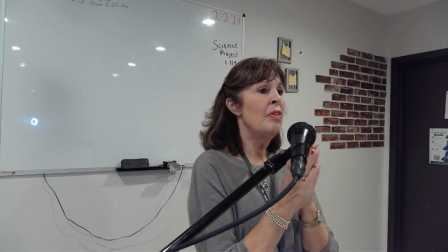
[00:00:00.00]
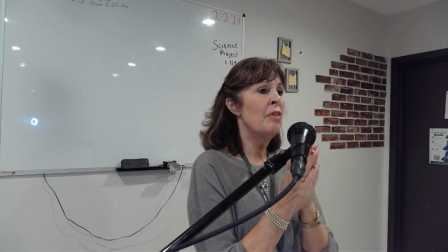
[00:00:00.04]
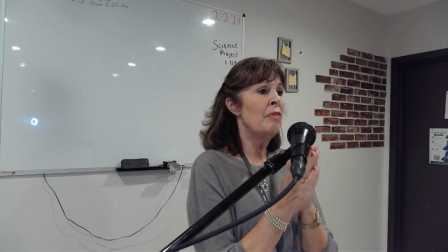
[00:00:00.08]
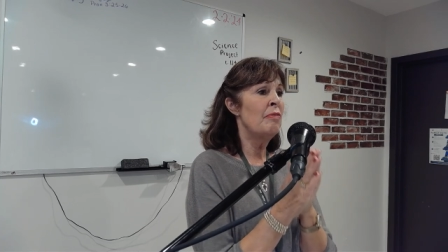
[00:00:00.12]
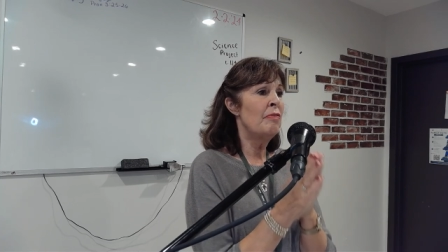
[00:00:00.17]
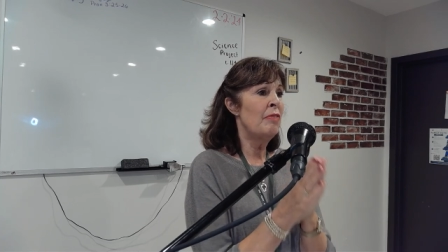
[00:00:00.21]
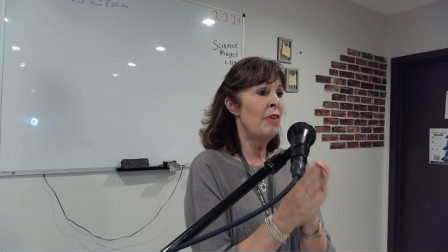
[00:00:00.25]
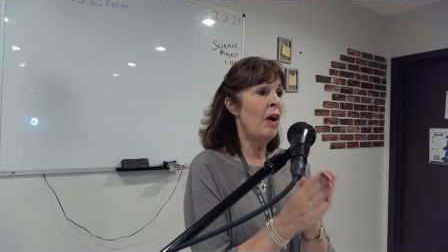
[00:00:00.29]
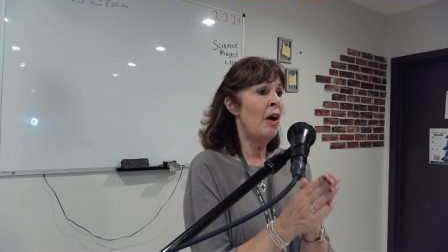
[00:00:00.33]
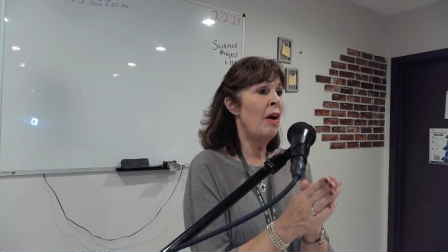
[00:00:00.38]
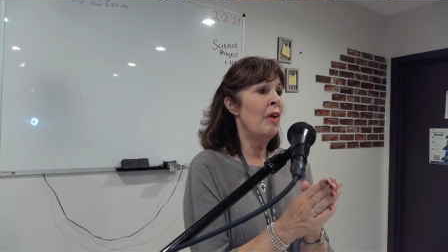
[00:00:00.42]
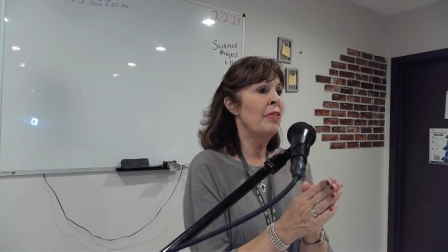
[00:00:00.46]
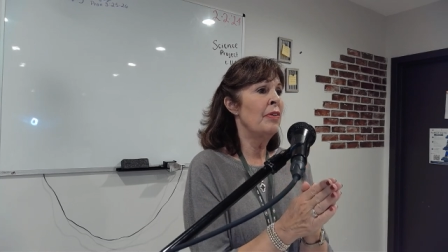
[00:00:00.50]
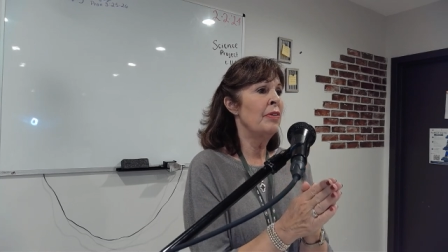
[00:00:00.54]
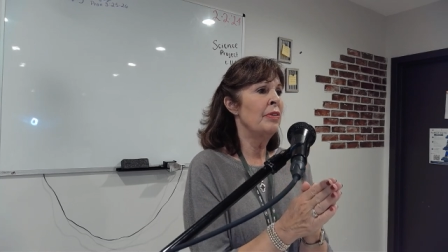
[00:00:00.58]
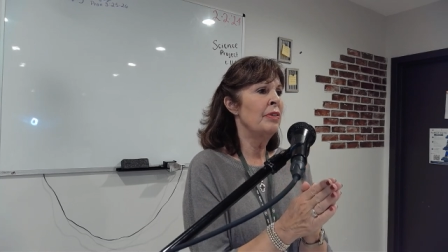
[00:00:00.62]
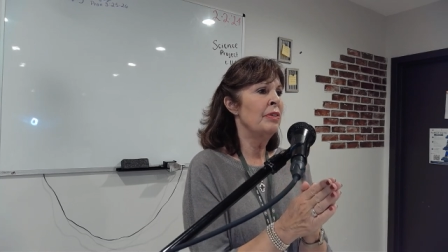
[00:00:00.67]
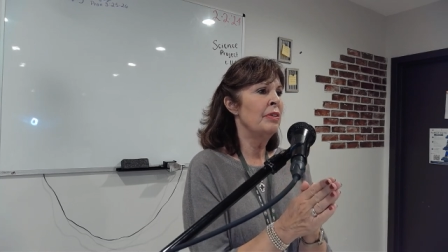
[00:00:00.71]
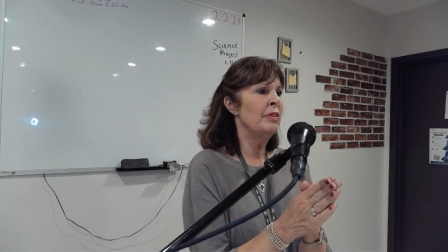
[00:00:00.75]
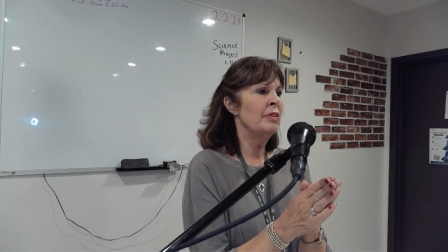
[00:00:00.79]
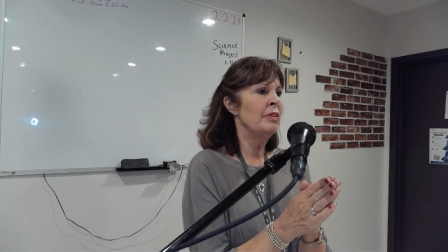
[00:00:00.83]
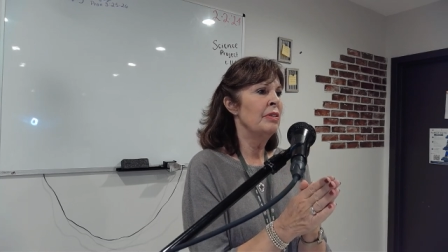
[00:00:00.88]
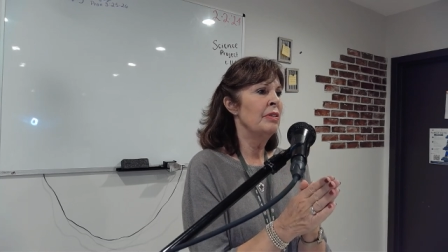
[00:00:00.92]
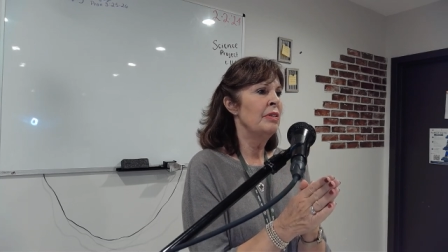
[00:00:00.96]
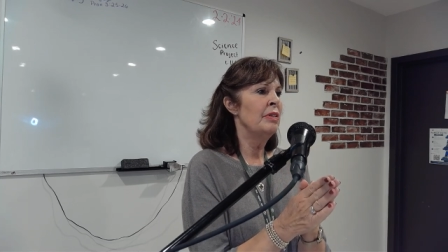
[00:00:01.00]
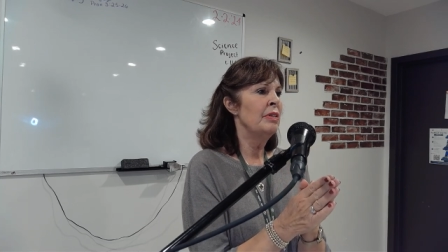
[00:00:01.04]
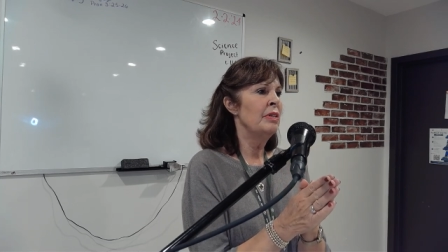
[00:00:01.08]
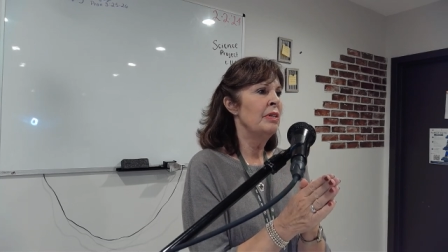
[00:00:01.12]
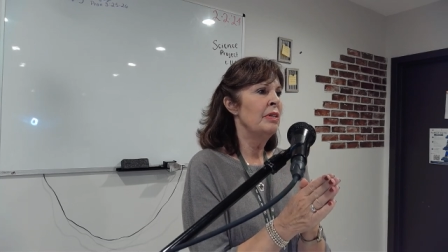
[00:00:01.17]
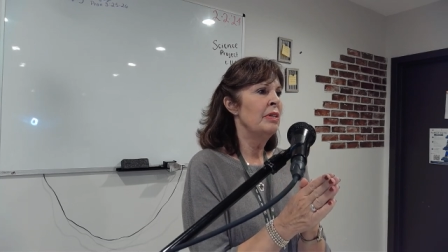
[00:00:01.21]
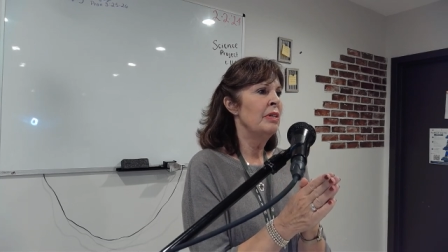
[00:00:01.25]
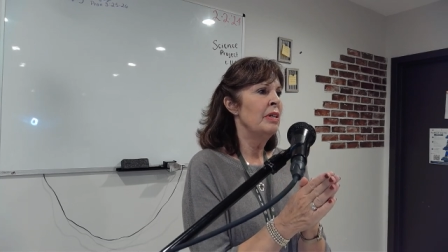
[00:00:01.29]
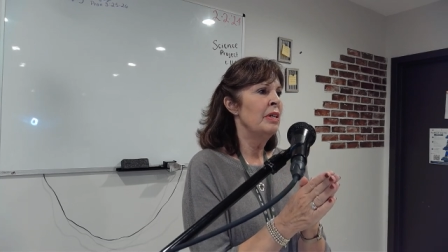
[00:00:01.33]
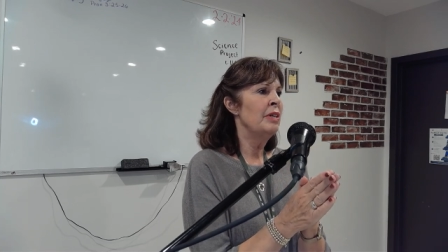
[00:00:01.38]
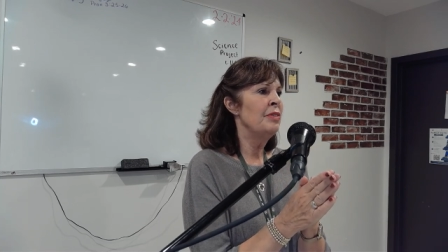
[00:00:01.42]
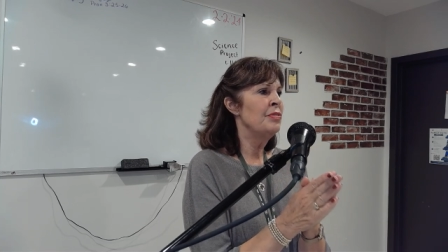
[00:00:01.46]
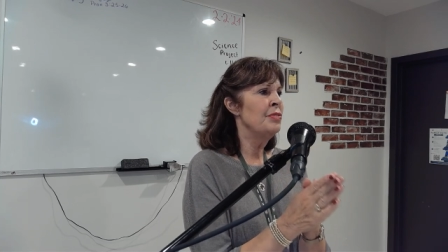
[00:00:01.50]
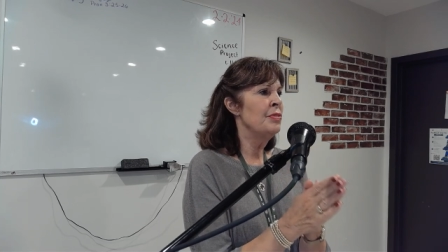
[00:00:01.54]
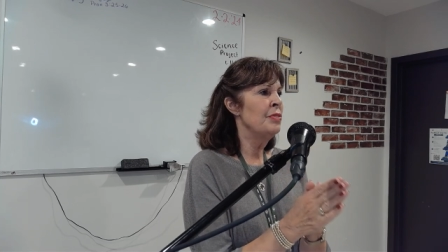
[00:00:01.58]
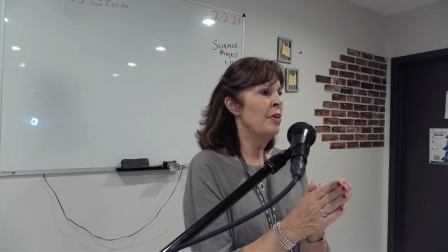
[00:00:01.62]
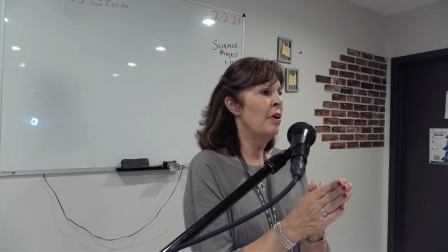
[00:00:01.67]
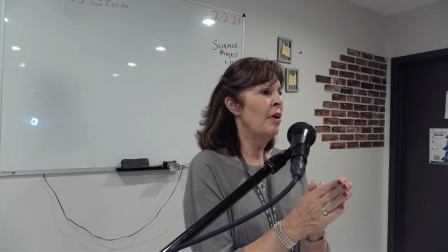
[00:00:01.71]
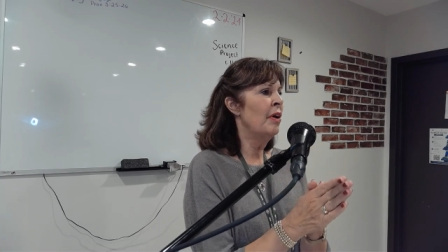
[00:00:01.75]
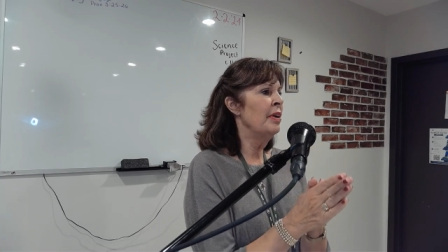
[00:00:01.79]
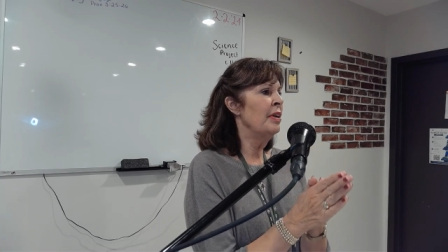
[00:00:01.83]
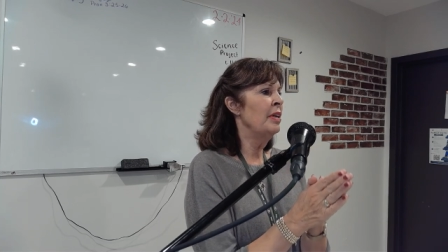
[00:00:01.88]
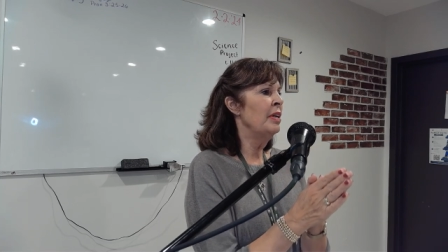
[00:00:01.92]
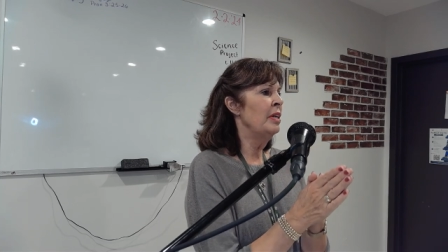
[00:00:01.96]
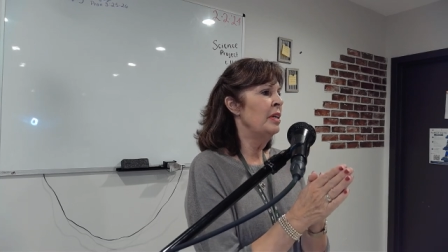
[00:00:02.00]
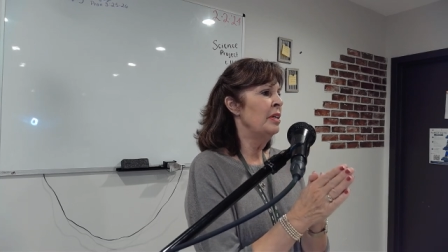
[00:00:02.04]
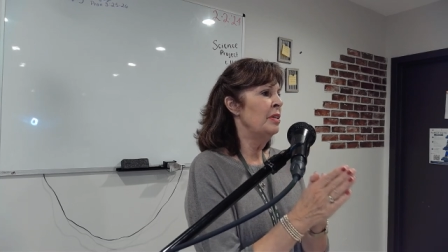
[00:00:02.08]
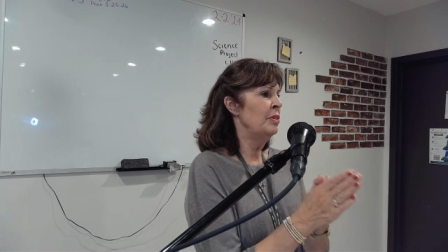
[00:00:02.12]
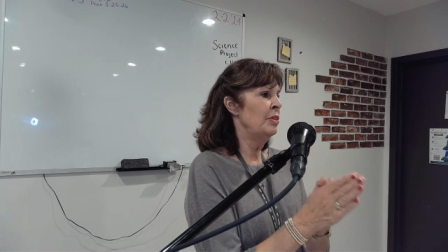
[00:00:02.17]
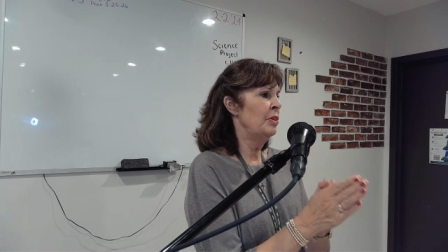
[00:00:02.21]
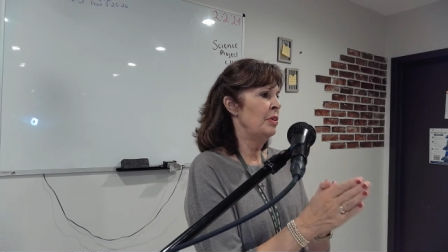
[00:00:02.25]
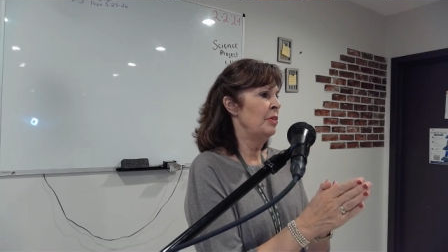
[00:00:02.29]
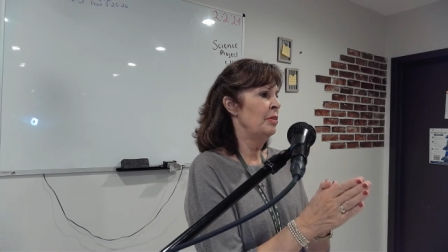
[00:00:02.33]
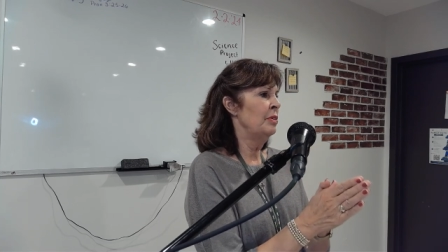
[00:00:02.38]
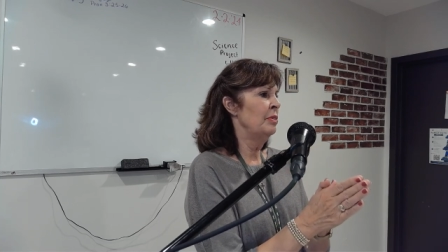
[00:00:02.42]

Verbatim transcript: Father is not in you.